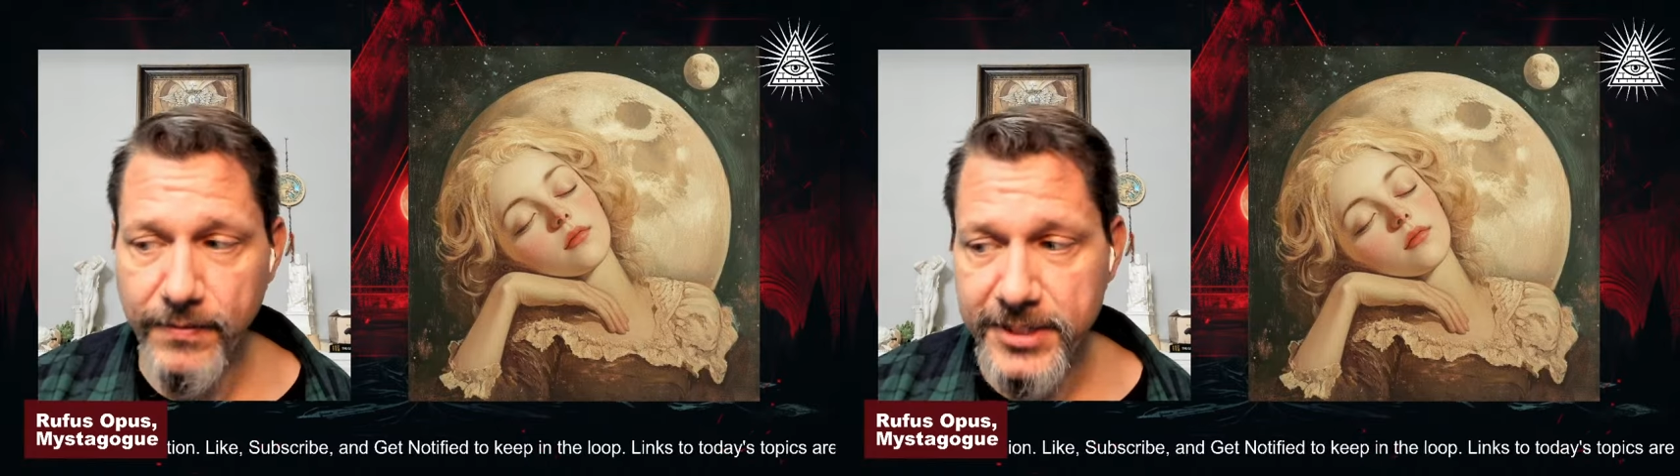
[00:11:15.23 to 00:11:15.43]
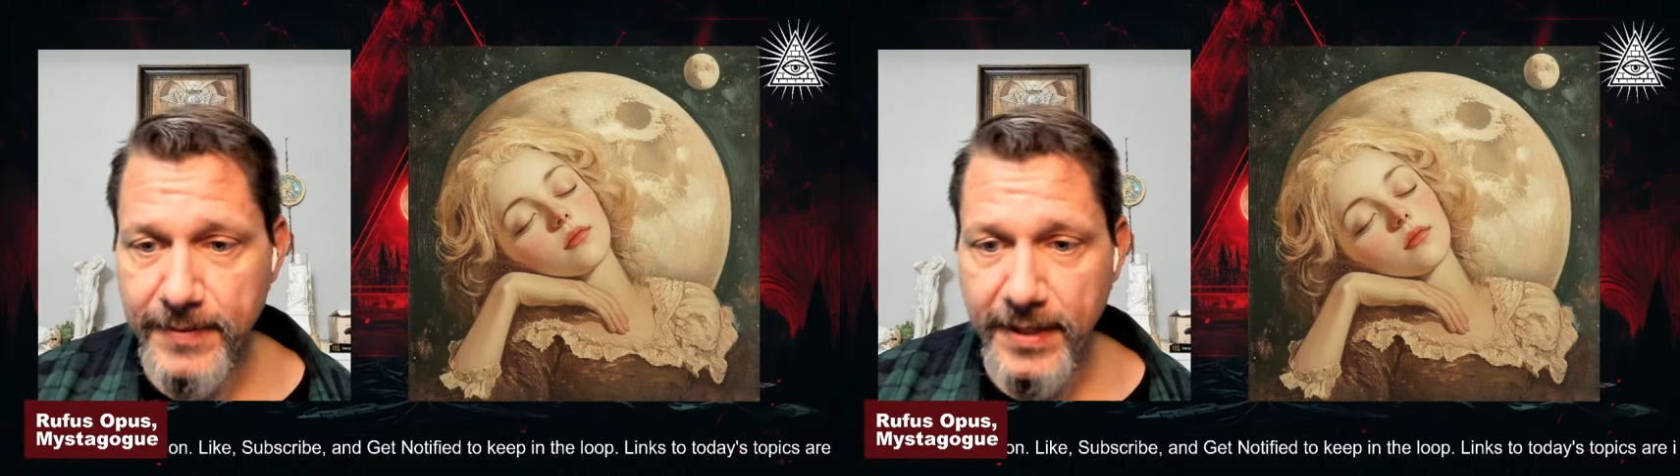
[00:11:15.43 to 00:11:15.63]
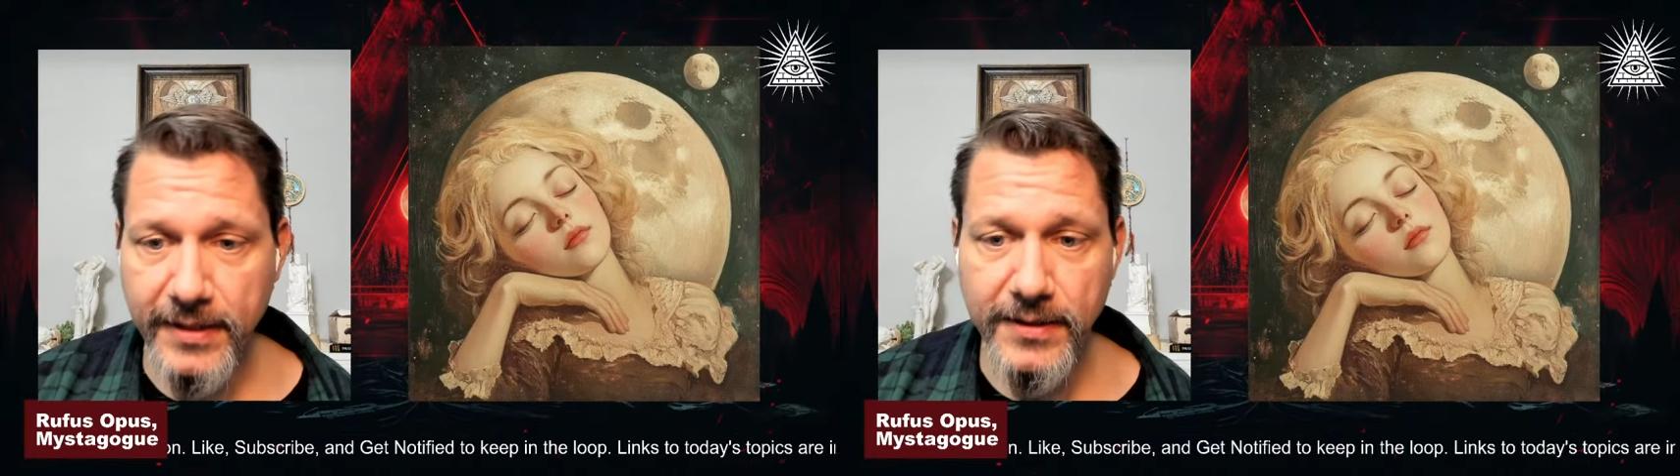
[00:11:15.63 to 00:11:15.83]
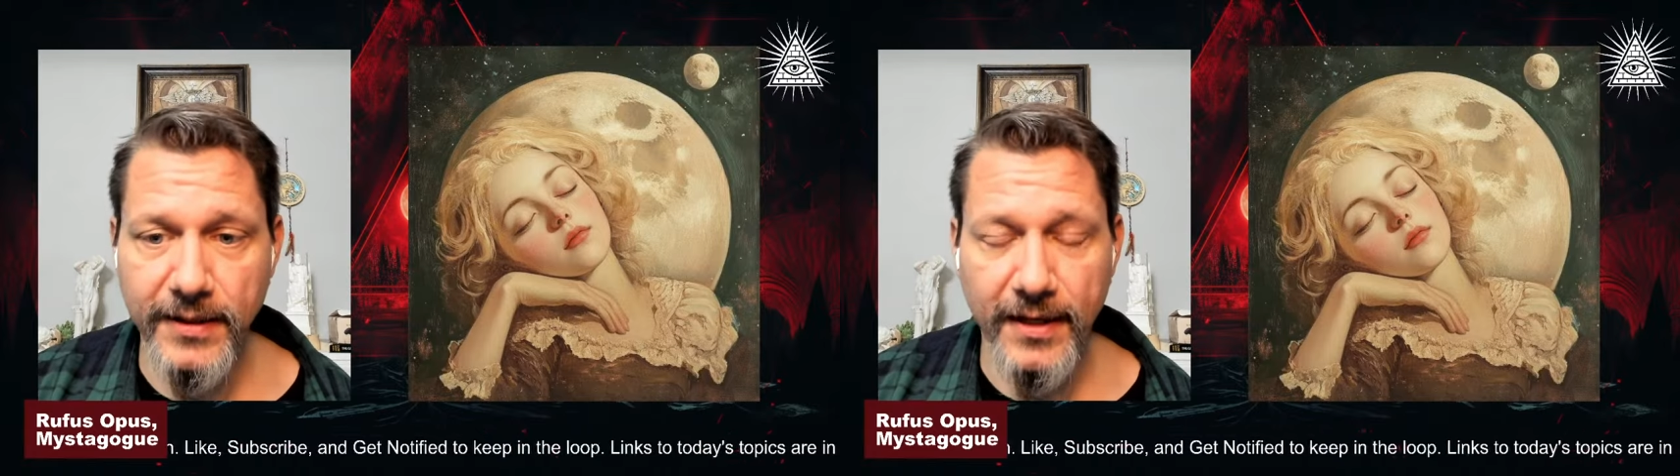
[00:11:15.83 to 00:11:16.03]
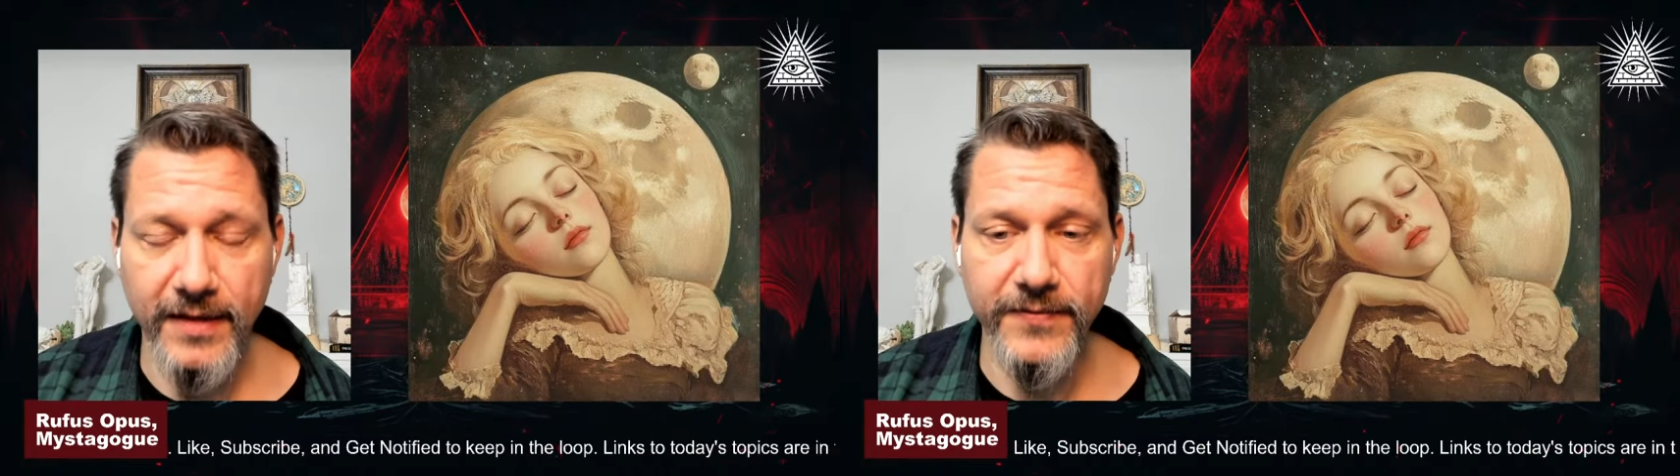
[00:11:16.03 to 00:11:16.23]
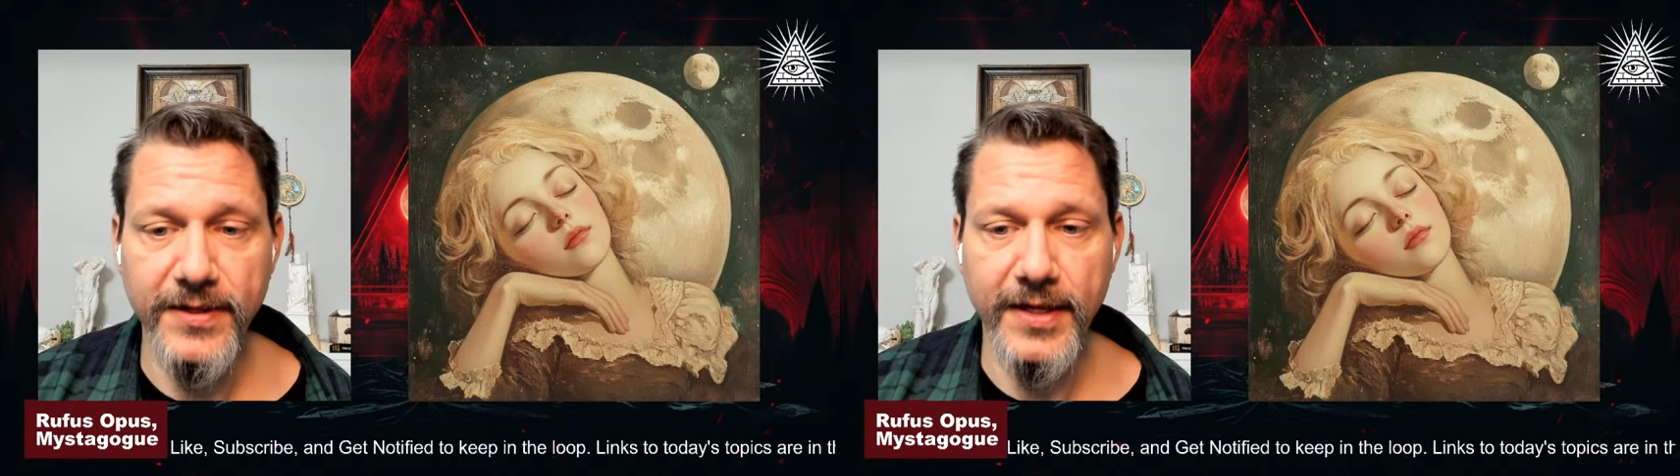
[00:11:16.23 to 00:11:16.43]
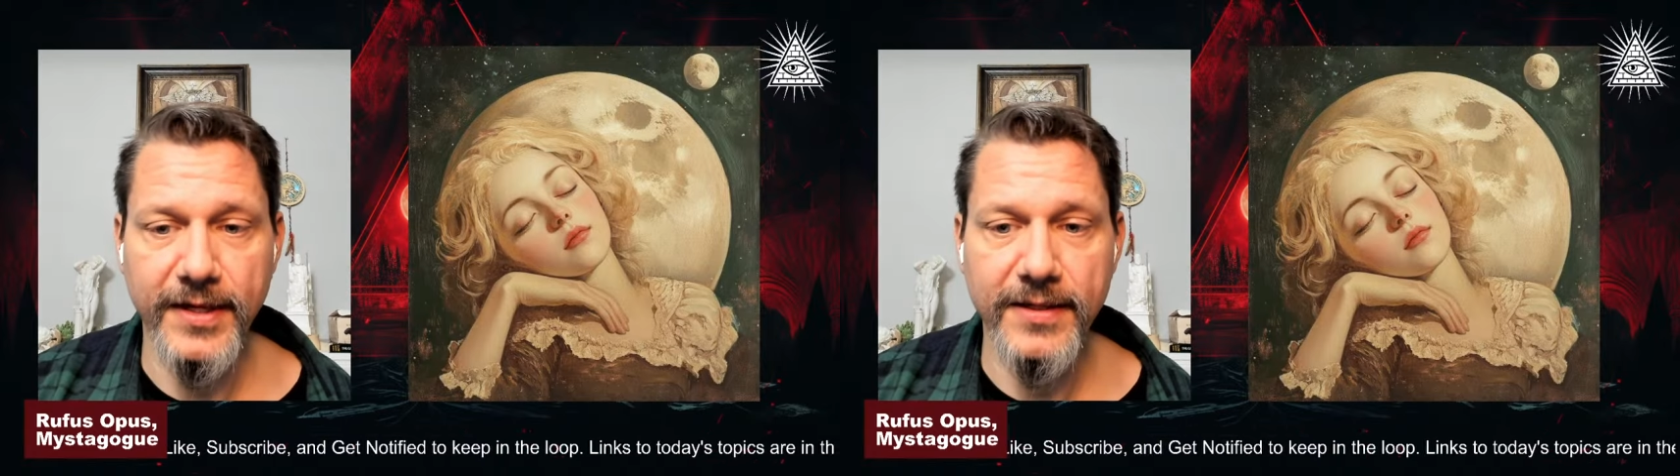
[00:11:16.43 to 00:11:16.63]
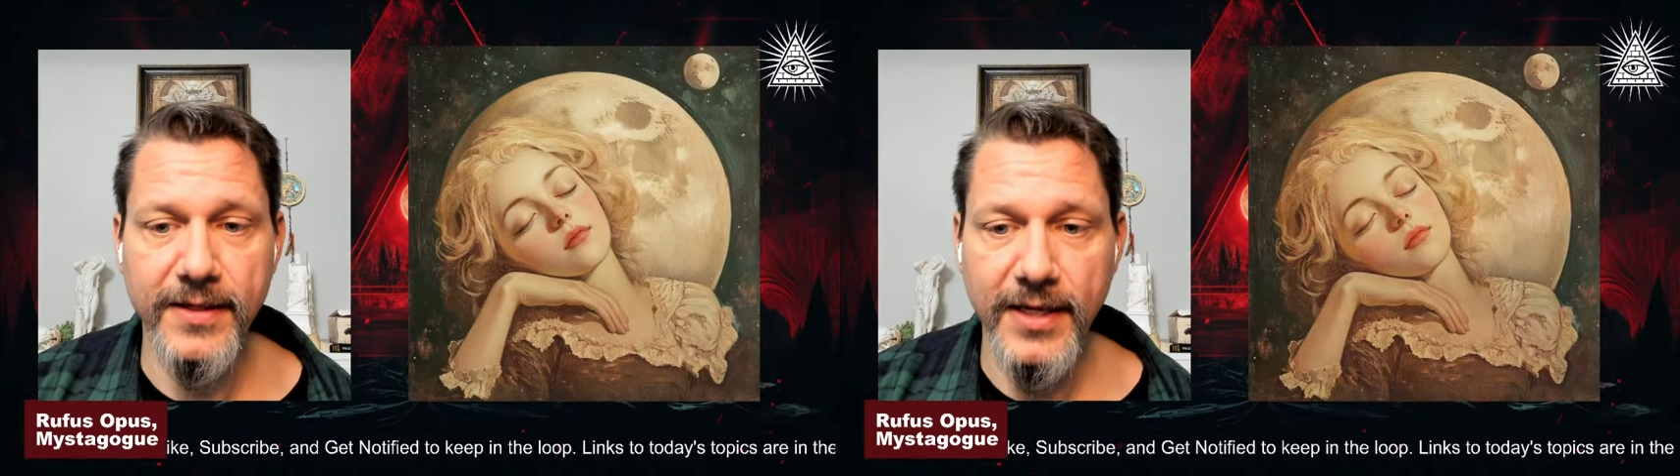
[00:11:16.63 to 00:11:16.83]
respected, loved,
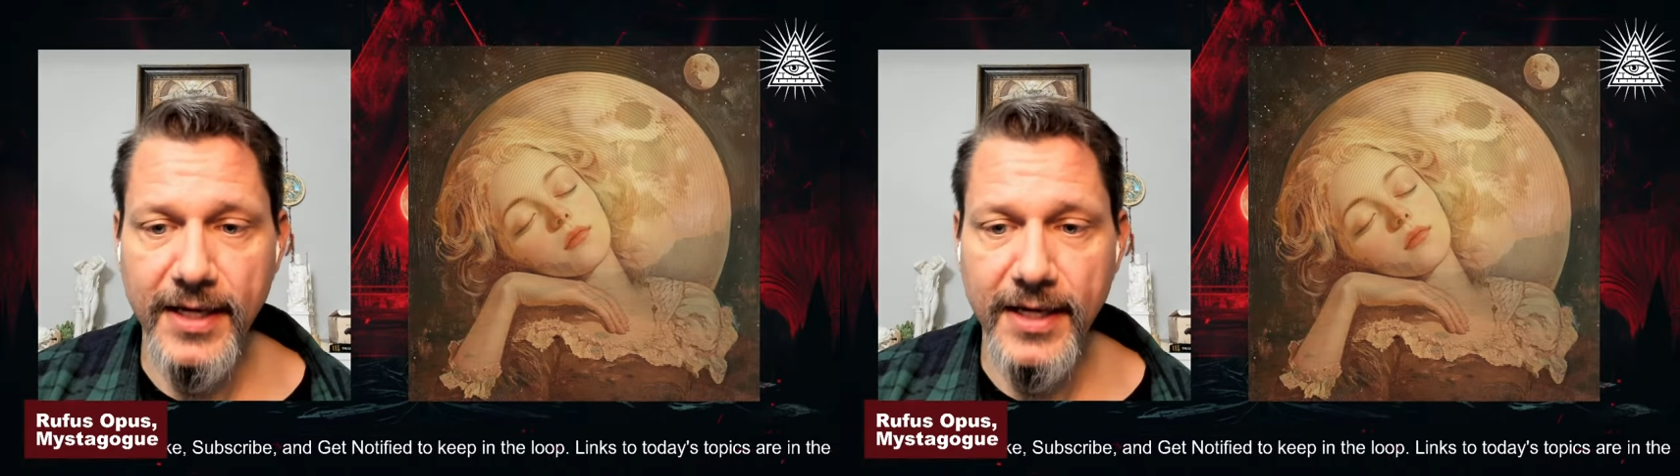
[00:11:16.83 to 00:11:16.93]
and